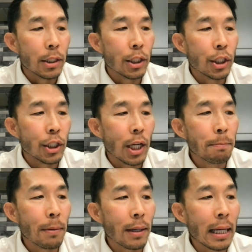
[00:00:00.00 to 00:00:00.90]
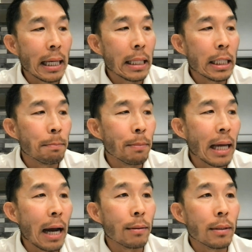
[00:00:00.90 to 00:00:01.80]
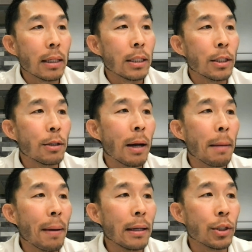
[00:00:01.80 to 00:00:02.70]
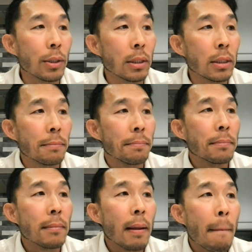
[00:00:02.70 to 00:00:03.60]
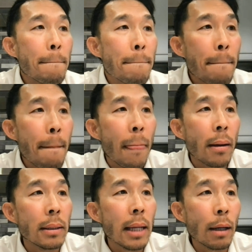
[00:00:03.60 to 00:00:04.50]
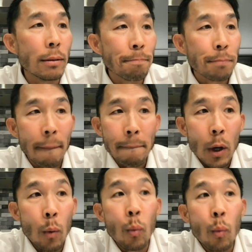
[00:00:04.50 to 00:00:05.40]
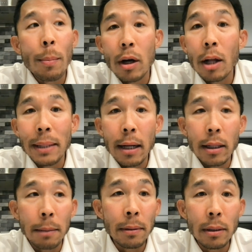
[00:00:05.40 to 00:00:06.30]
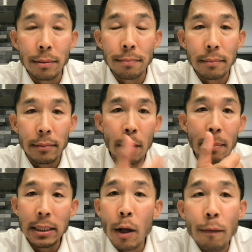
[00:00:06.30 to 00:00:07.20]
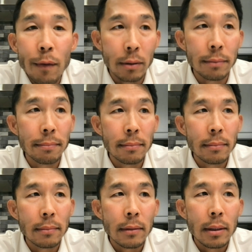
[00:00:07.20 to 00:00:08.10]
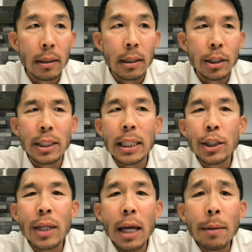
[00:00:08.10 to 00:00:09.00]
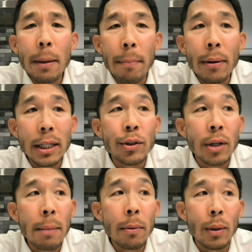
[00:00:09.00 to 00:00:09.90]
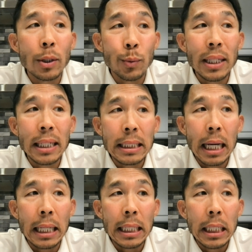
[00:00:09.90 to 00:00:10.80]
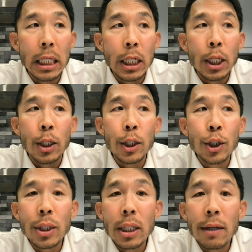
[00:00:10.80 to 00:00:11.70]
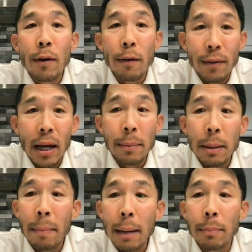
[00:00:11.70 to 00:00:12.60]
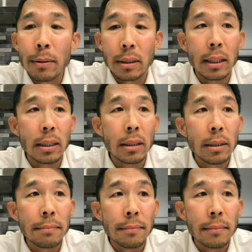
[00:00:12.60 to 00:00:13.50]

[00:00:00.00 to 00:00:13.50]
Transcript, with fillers: to share this book and get this book out to my patients. Now, a woman called me out of the blue on my cell phone. She said, You gave me a book and your number was written inside. Could you give our family Bible studies?